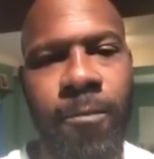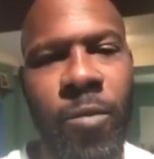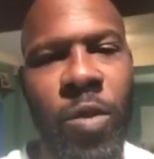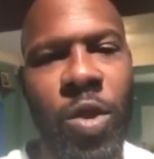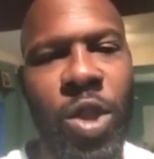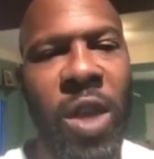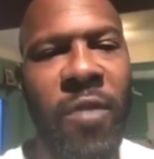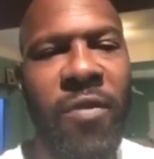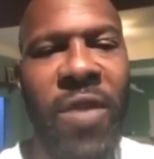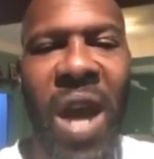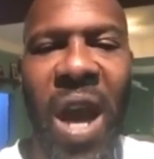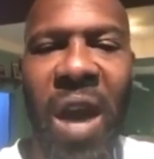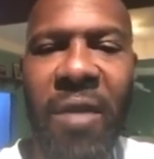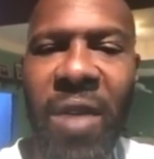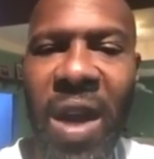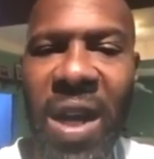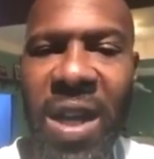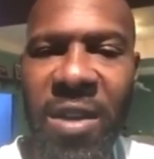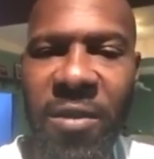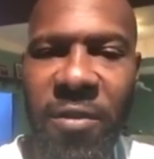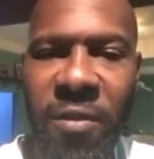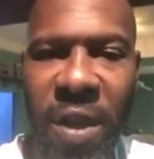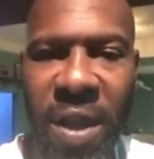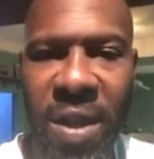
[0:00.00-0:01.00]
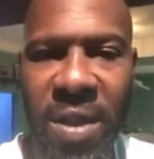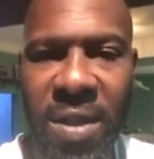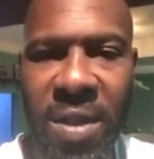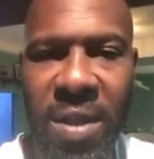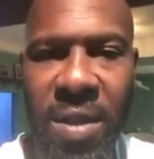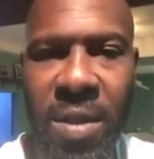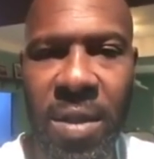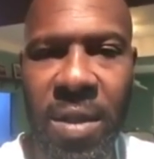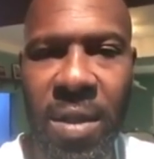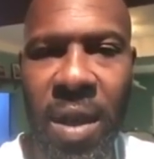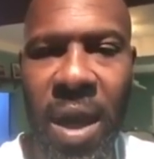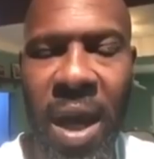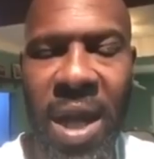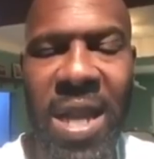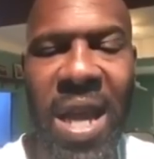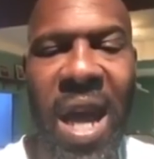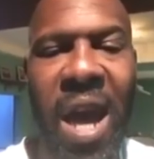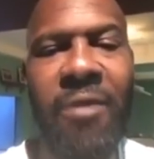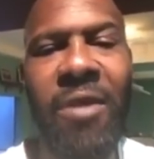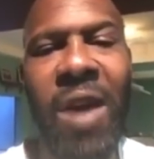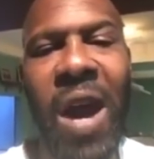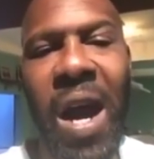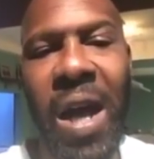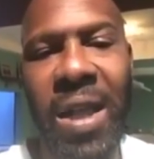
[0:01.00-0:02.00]
So if you have an event and you
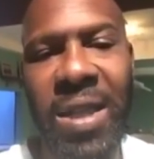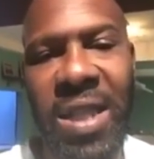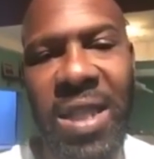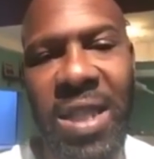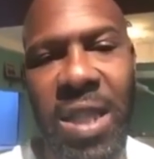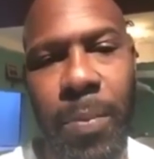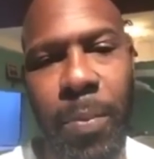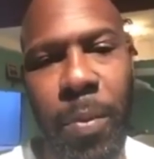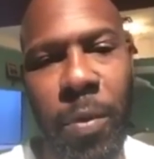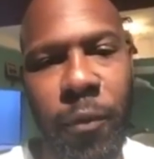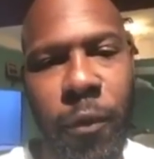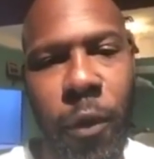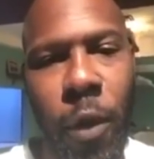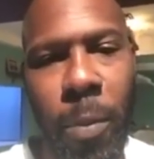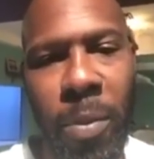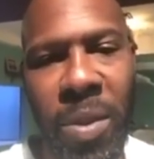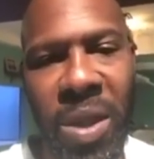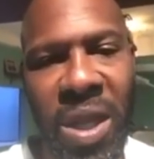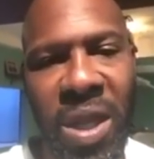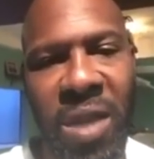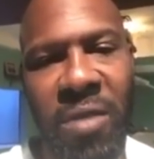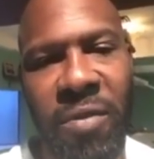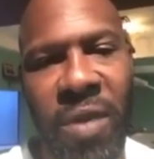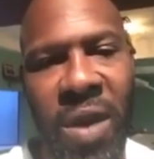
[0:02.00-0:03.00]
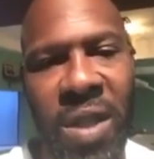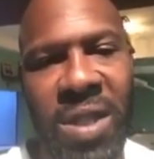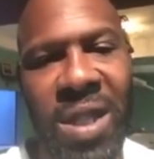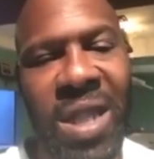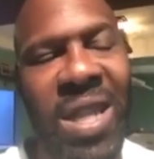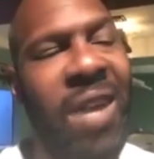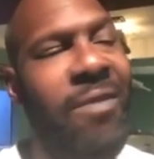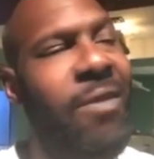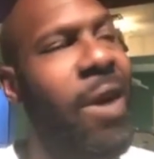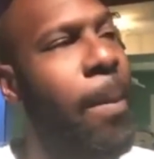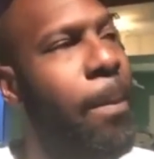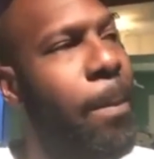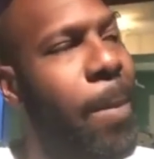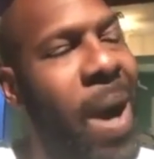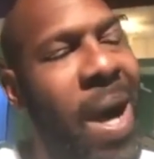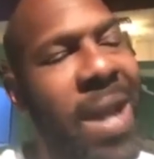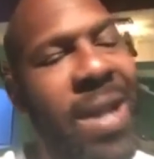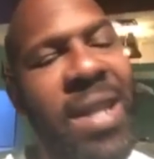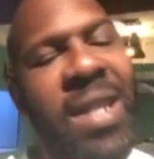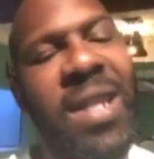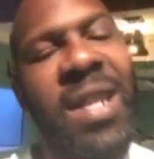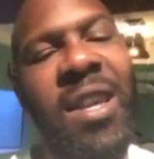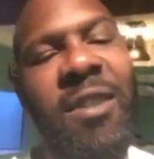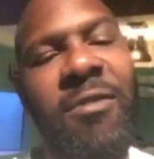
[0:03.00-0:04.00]
have artists performing the event and you have a
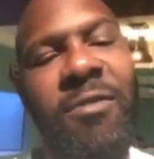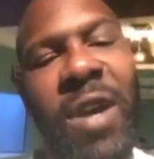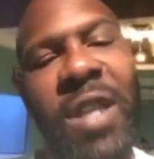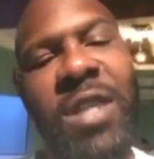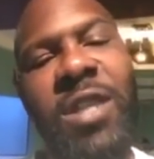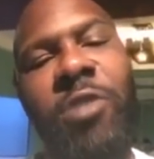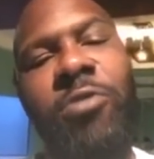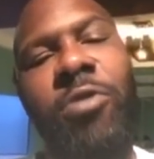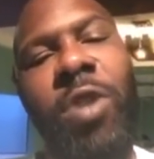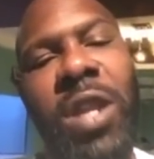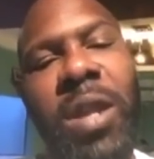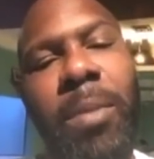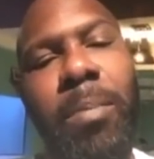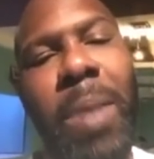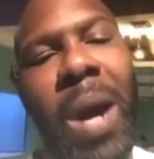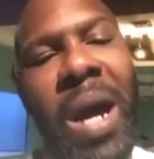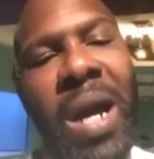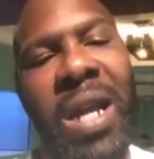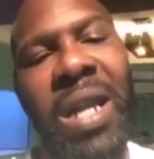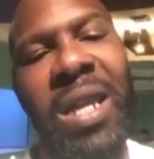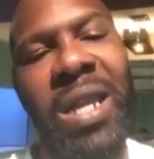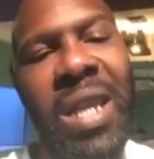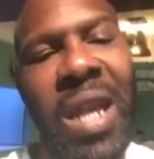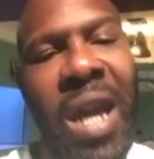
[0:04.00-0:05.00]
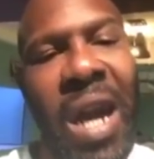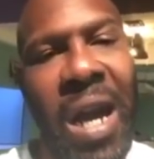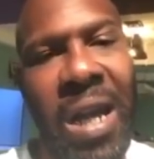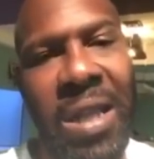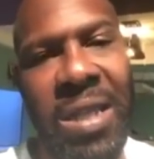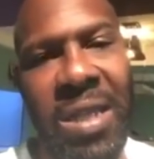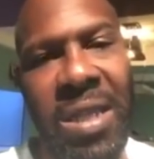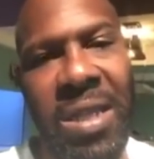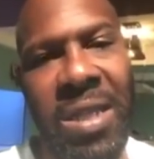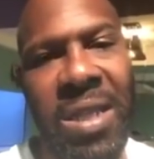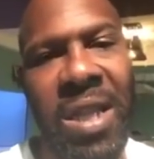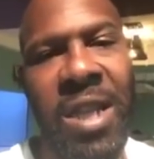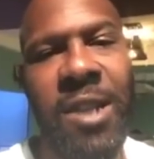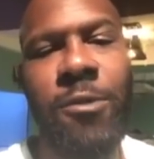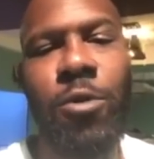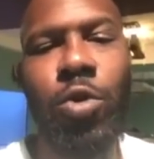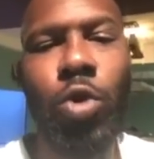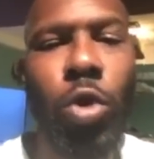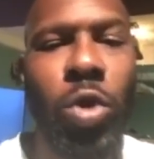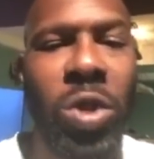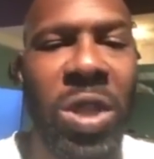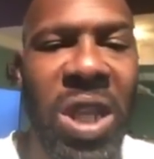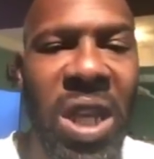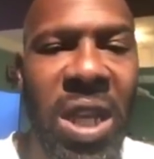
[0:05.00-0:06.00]
band in the event already backing the artists, there's
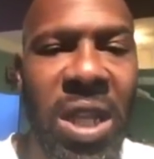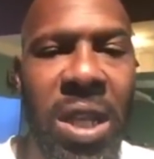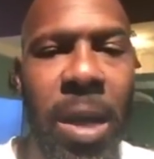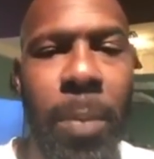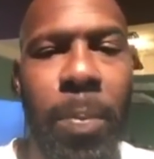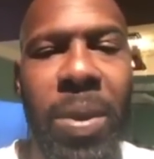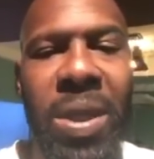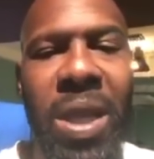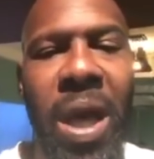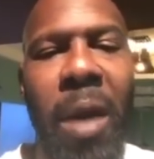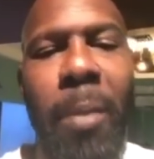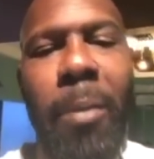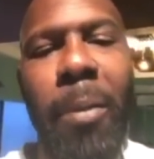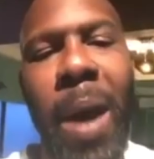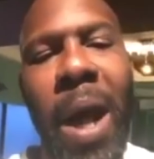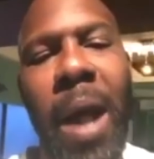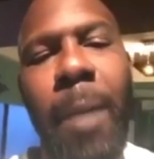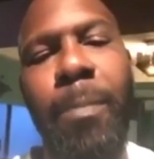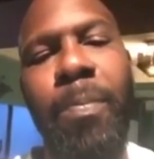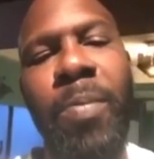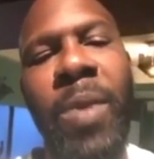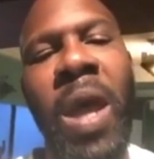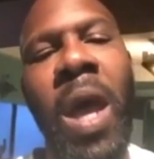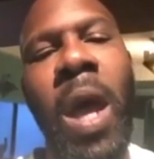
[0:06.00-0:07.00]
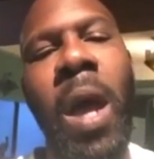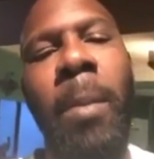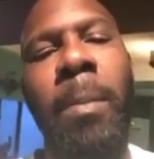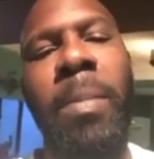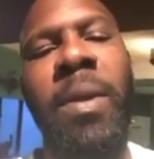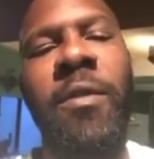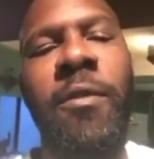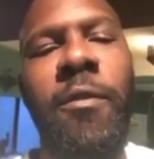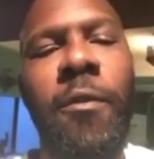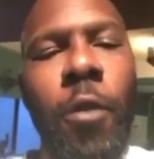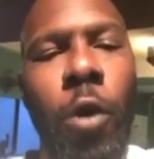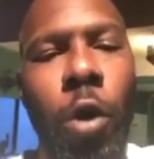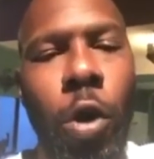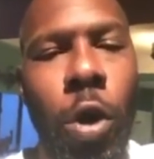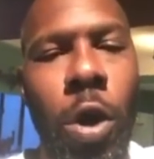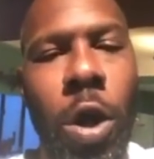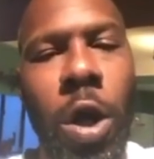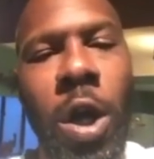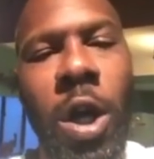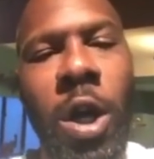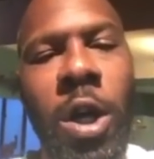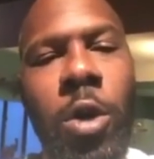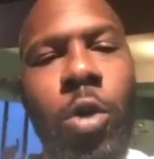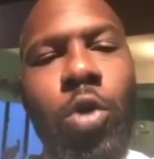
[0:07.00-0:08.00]
no need to put a band before
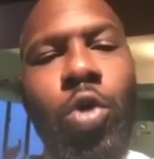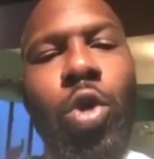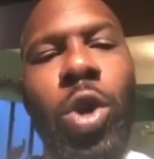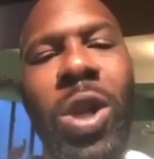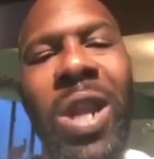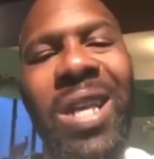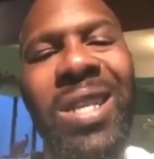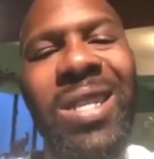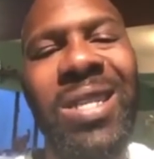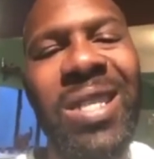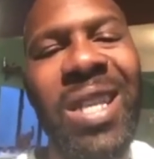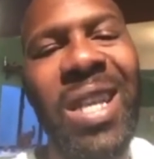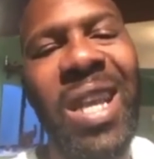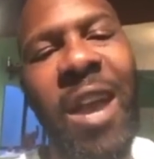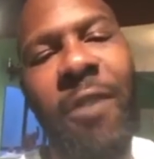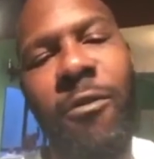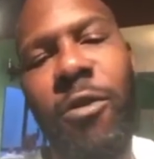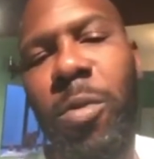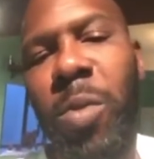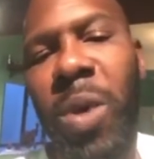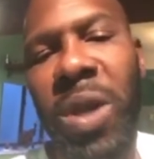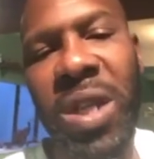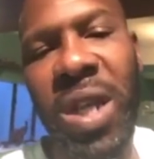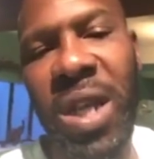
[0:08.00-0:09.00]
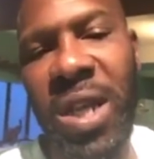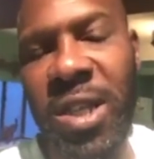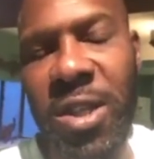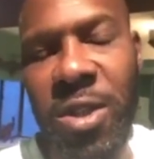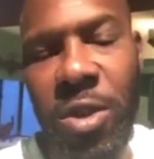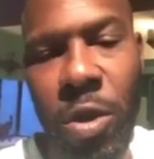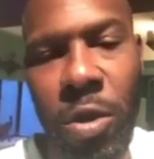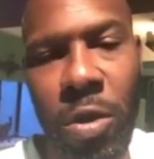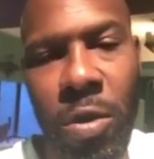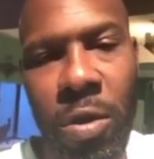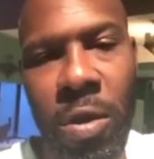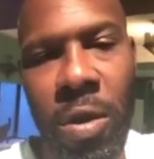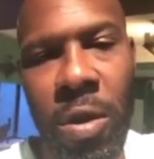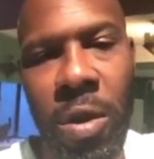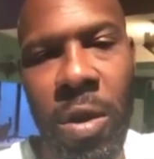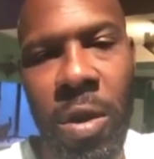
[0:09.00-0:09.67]
who going and sing everybody else's song.